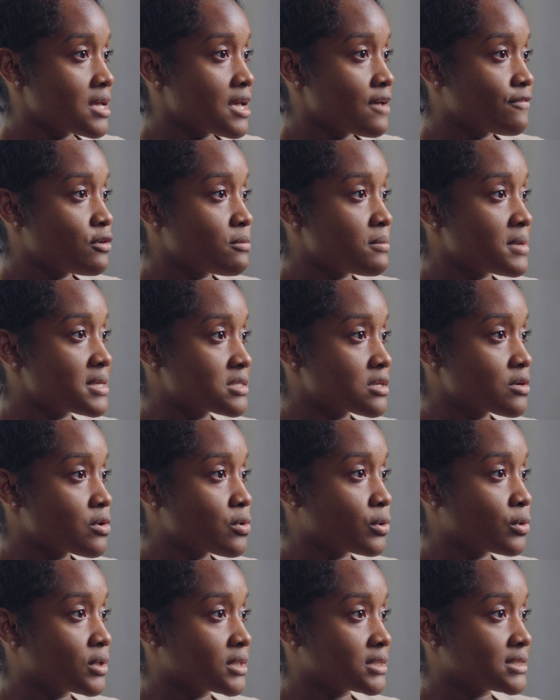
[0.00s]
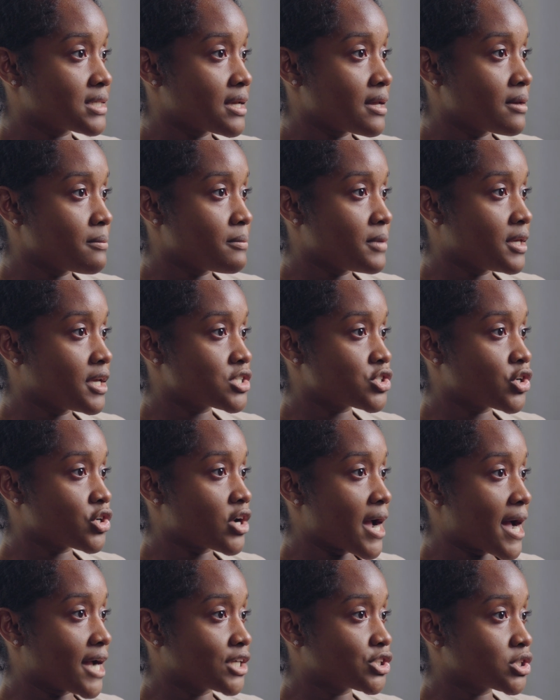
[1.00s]
If you miss a court date because your
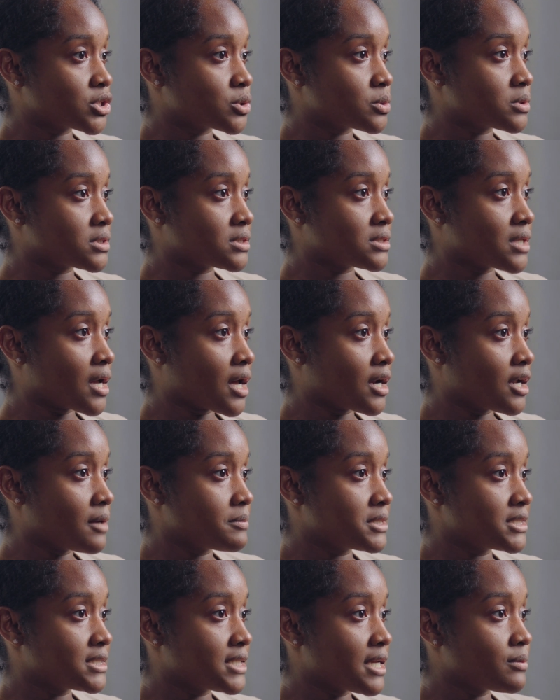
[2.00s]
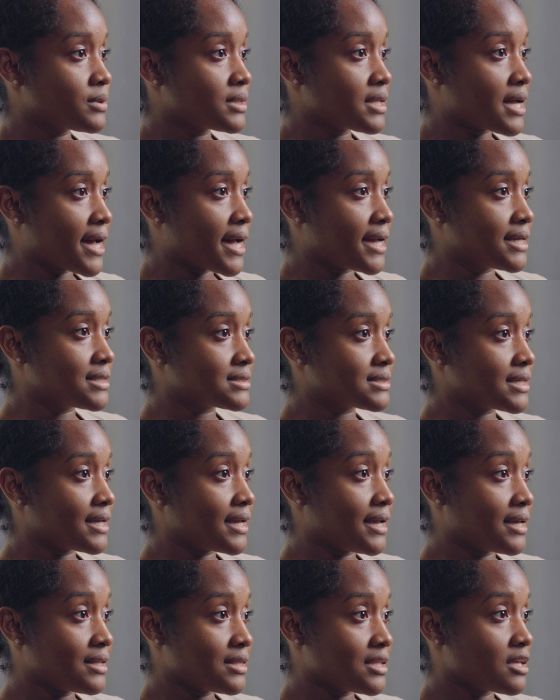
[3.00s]
address was not up to date with ICE
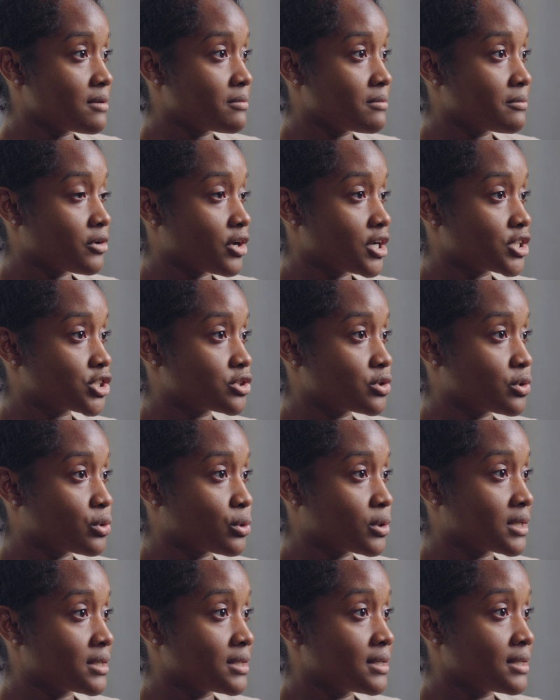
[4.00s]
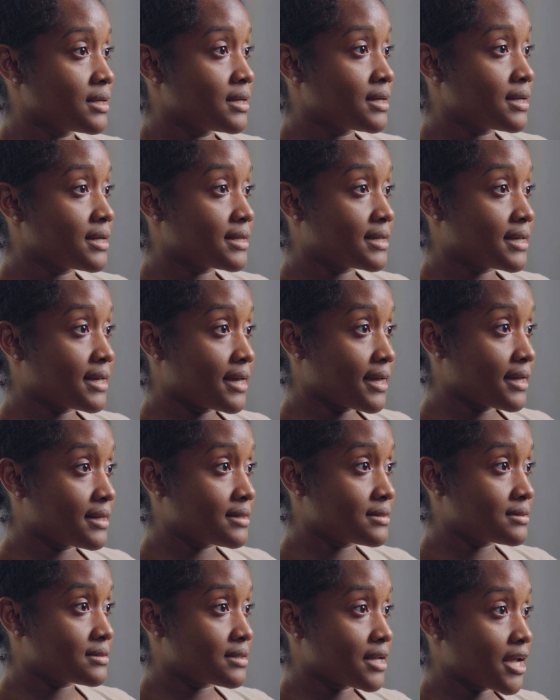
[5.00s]
and the immigration court,
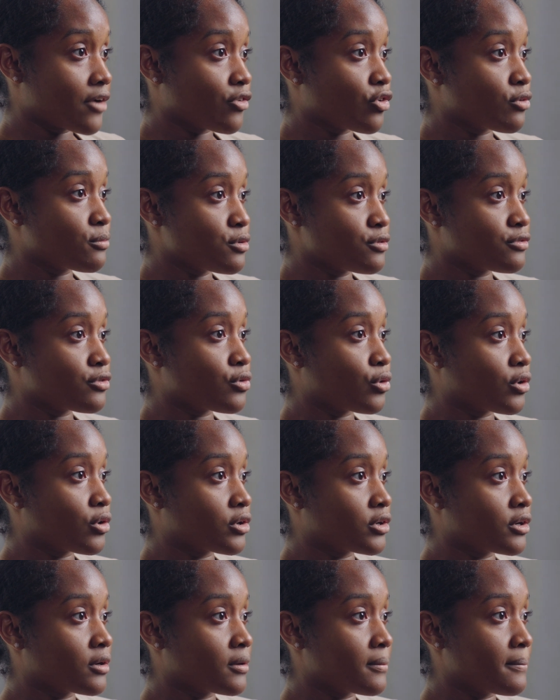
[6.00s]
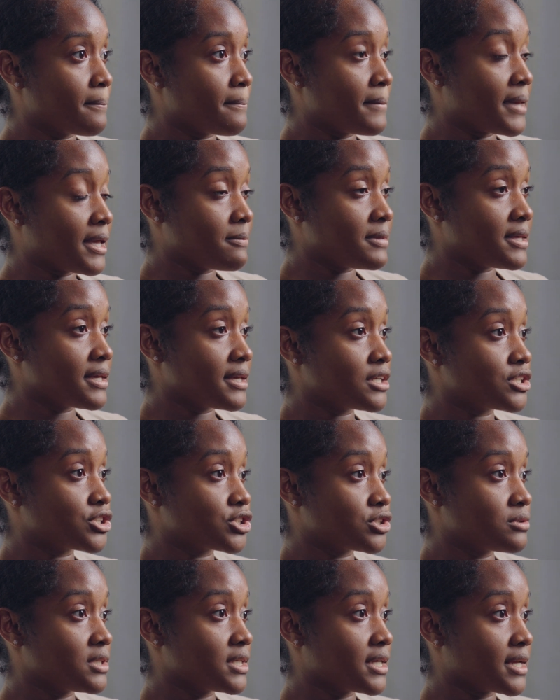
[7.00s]
Again, a removal order may be
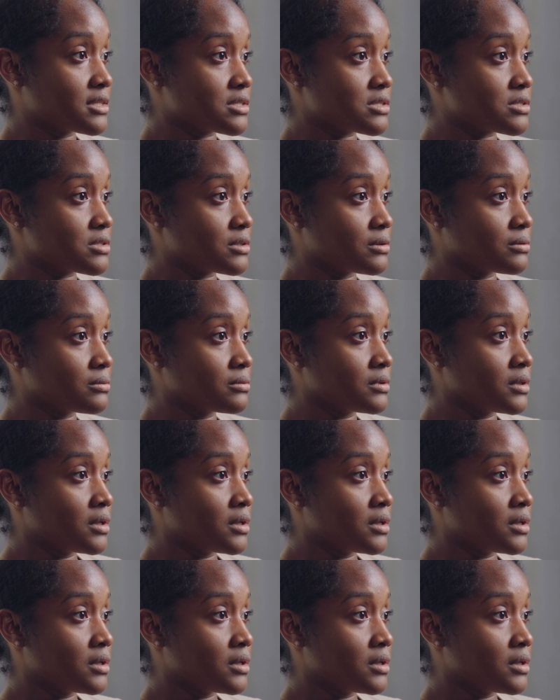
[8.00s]
issued against you.